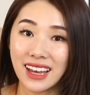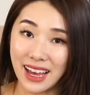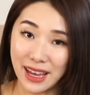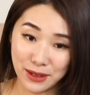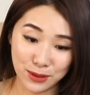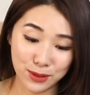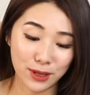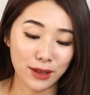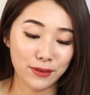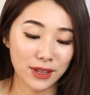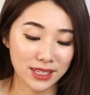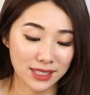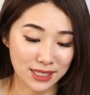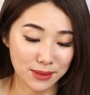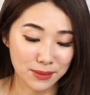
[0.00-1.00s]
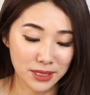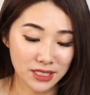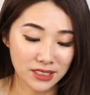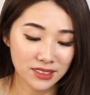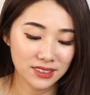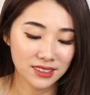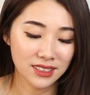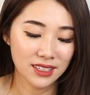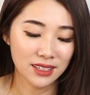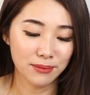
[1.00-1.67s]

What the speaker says: I also have eczema.